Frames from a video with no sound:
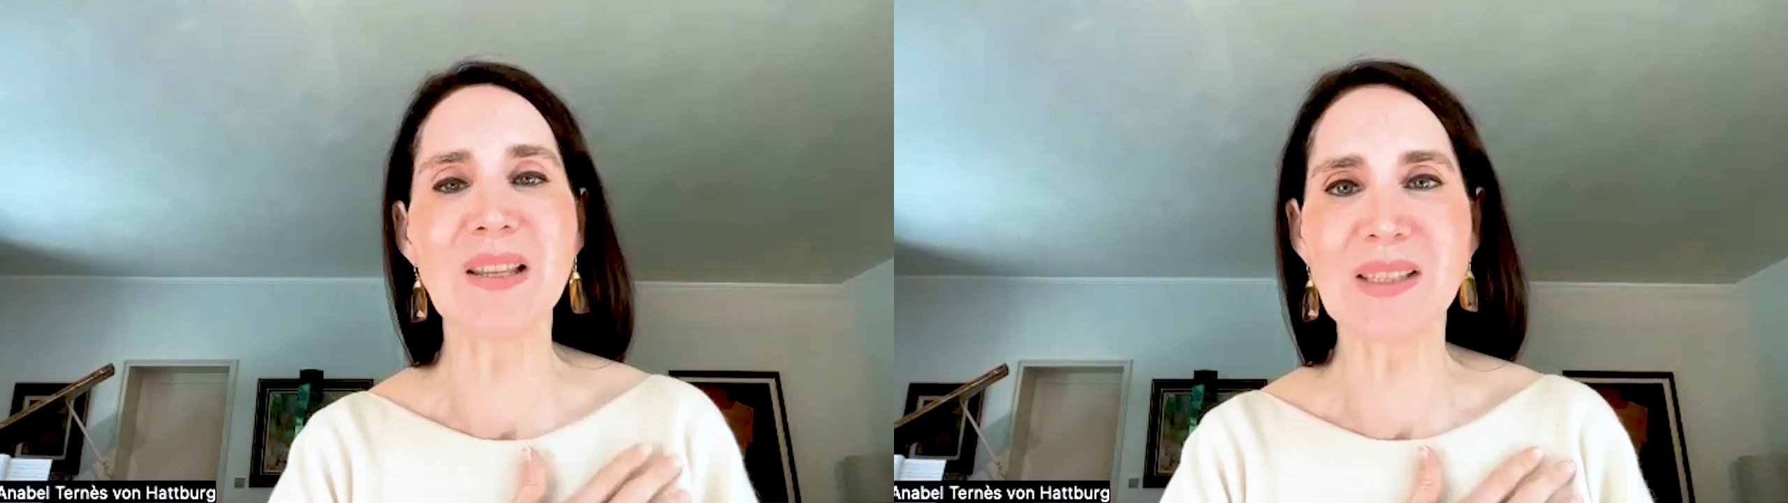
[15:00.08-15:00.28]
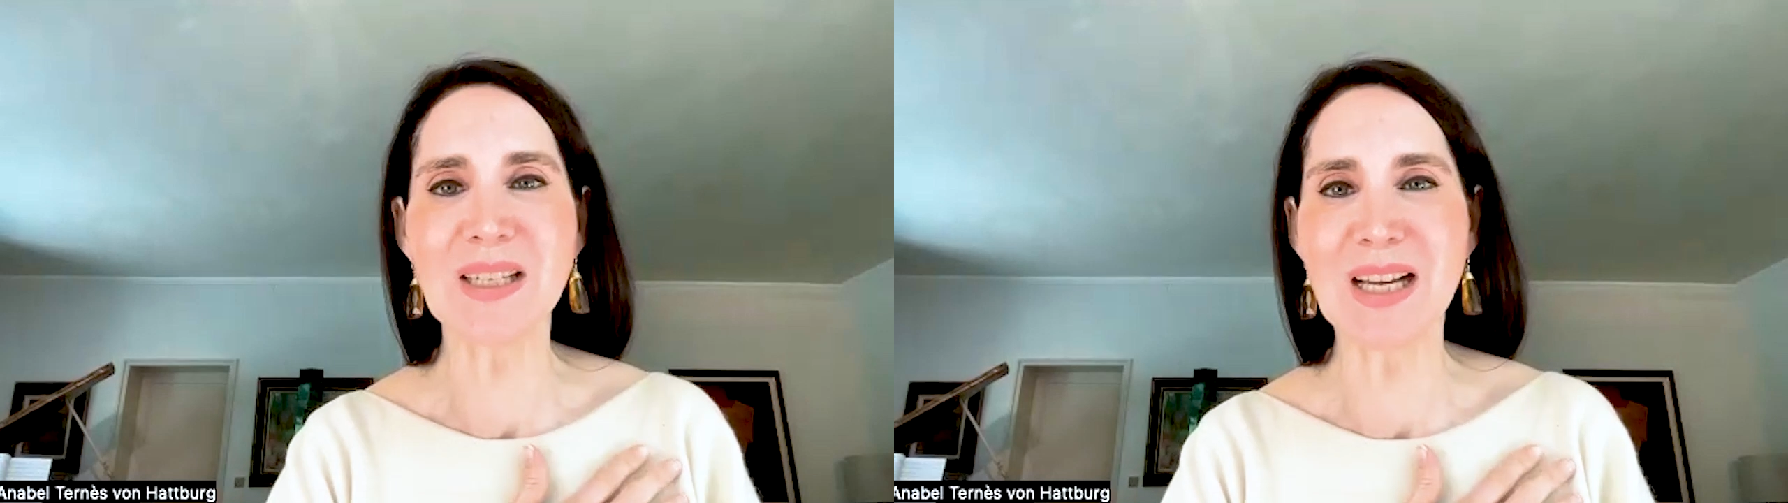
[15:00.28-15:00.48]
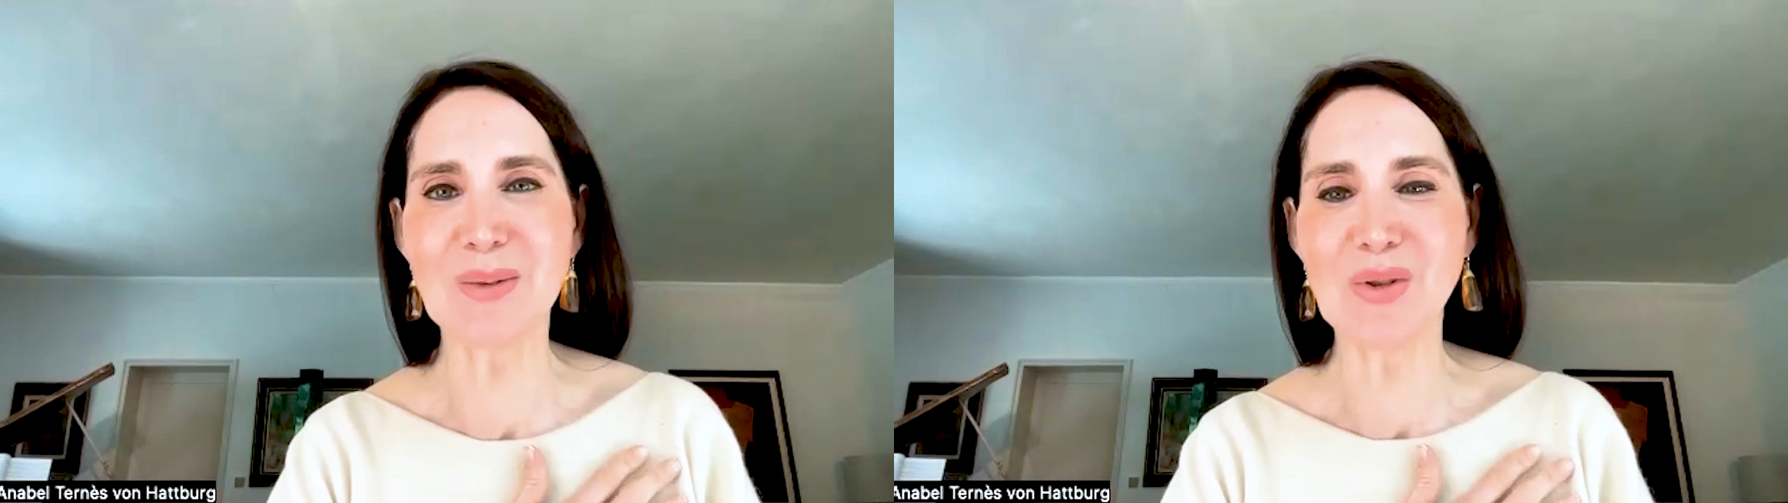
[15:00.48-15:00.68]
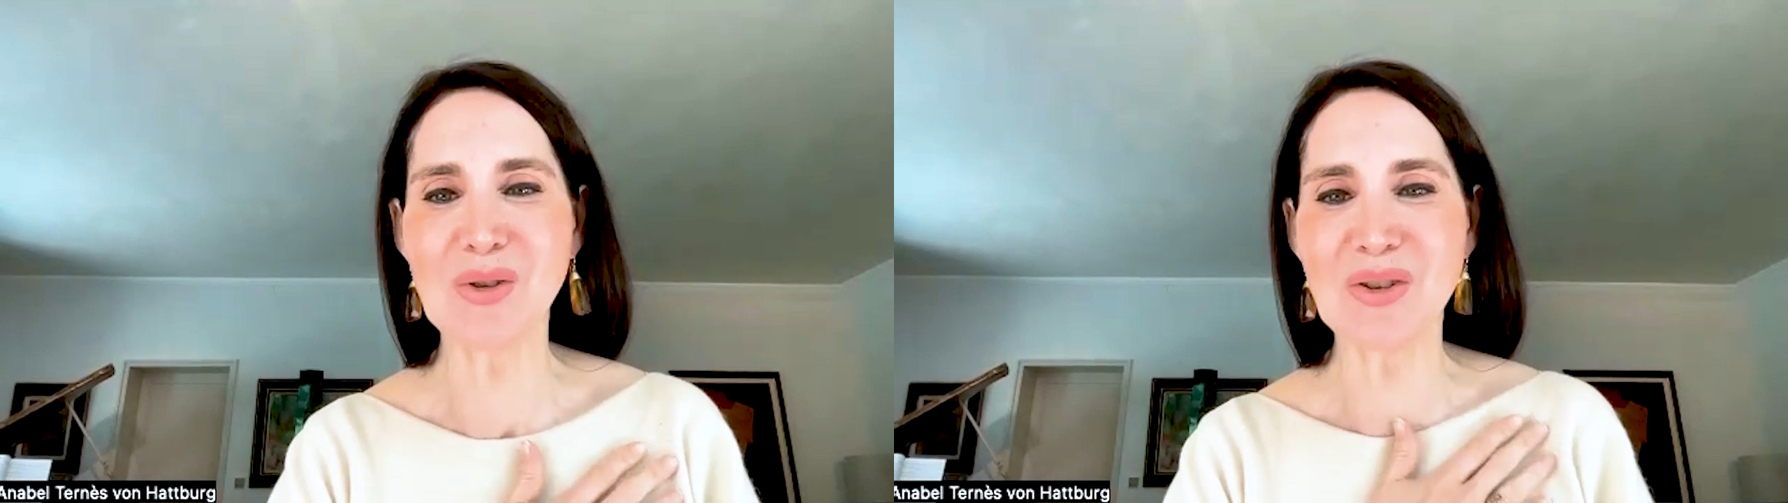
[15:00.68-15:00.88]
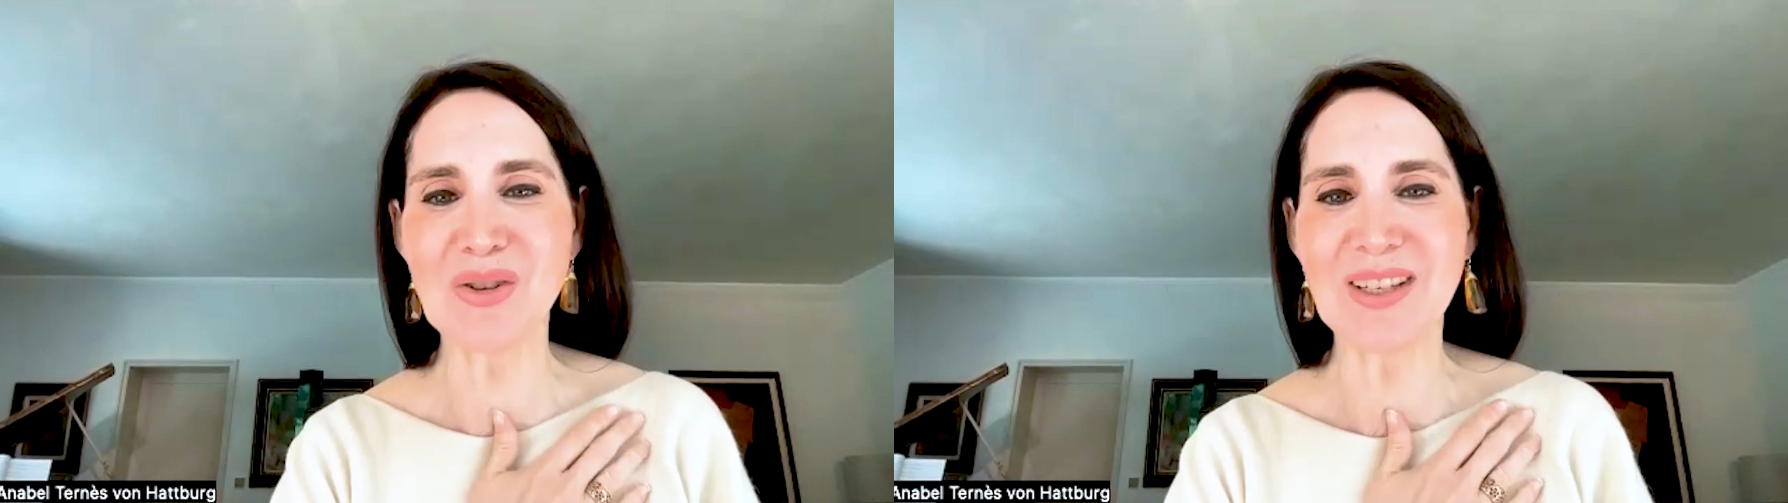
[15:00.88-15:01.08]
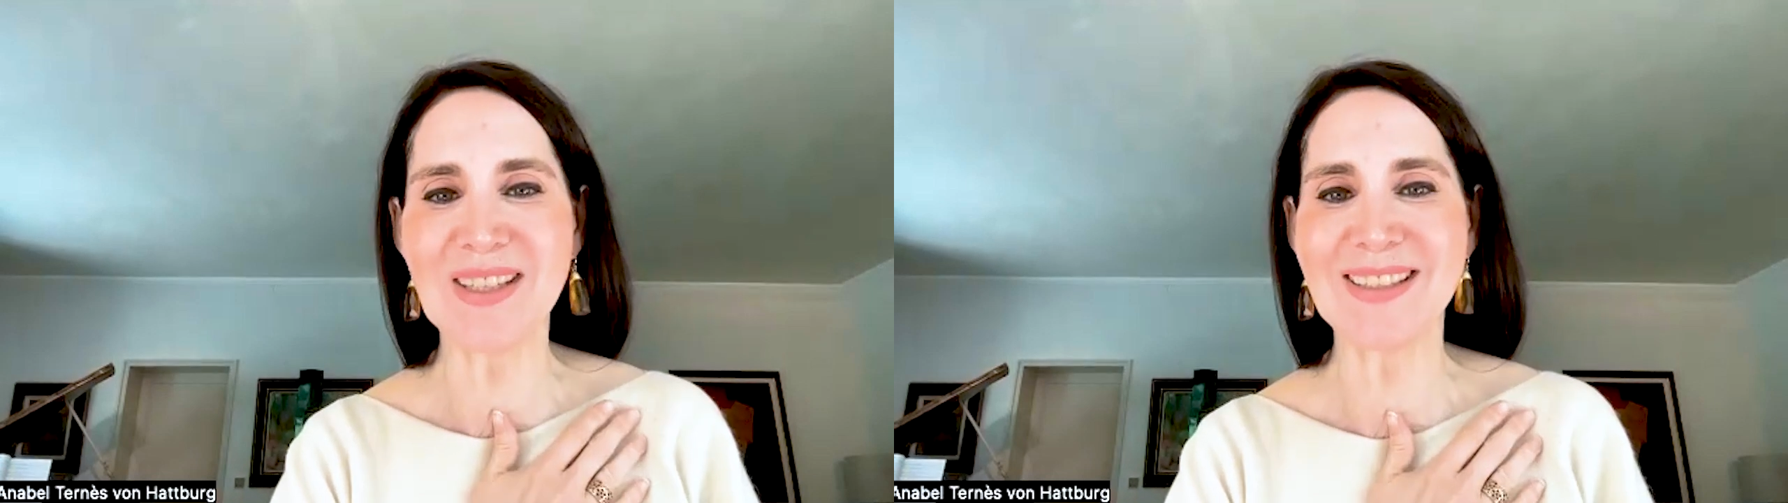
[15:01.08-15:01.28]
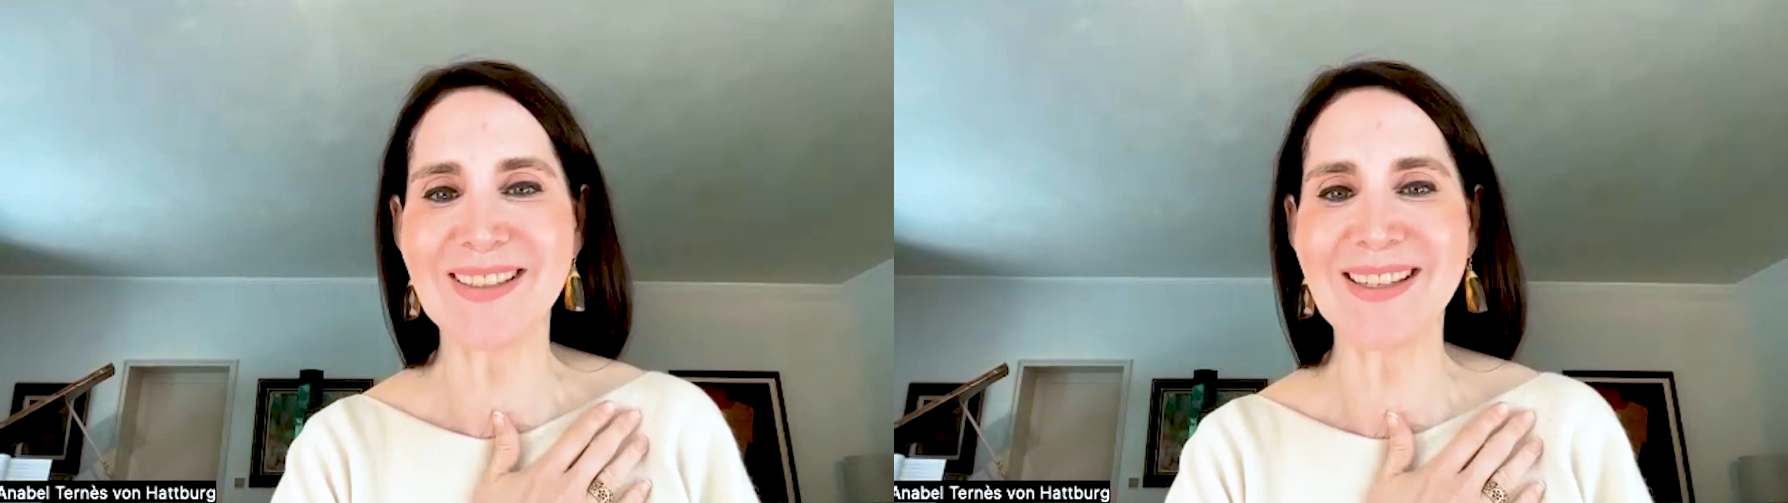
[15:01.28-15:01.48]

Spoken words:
the time to tune in.